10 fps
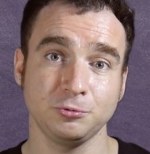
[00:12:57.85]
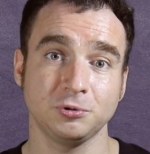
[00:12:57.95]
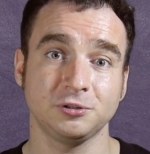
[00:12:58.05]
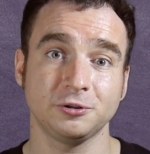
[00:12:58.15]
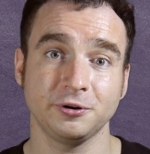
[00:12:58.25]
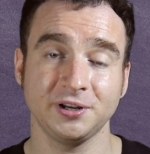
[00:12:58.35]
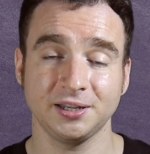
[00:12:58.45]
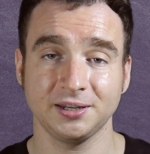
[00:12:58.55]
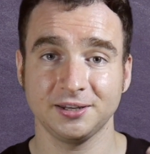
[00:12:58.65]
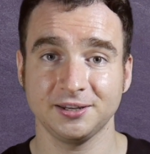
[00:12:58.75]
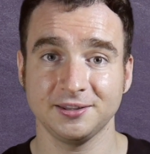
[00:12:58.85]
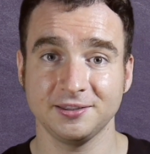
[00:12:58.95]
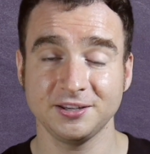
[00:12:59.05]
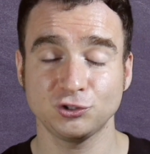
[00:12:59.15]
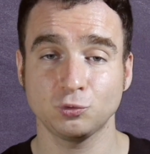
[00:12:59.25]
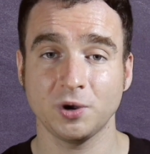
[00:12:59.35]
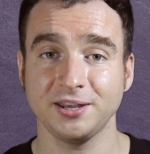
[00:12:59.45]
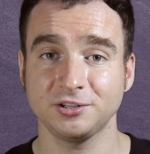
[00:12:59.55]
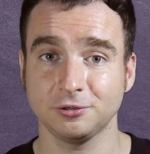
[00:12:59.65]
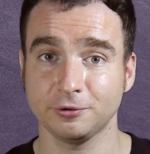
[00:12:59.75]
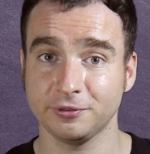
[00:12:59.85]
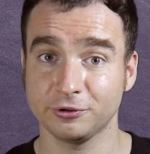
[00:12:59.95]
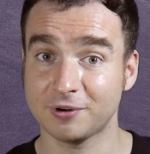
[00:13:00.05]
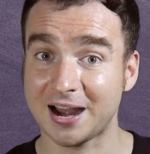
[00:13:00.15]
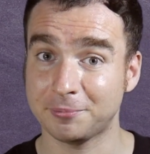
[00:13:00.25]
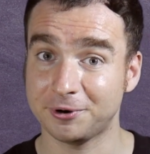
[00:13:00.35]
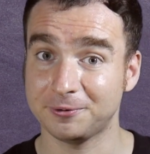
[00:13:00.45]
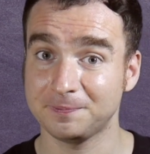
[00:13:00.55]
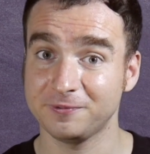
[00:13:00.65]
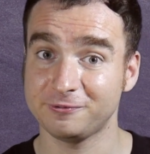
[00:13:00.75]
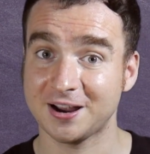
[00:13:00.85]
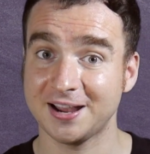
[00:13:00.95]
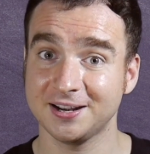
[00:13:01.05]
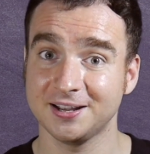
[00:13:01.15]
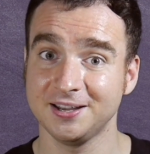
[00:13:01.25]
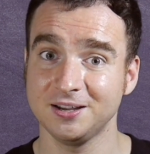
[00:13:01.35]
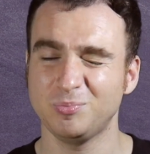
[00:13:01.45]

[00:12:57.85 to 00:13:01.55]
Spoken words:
you will learn it this way to learn the grammar, right?